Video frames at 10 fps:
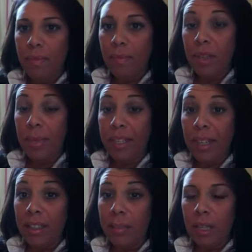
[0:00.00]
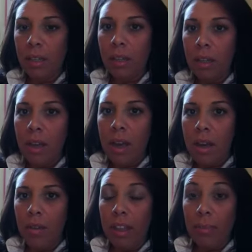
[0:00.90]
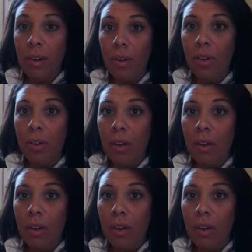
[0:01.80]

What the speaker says: Somebody text me right in the middle.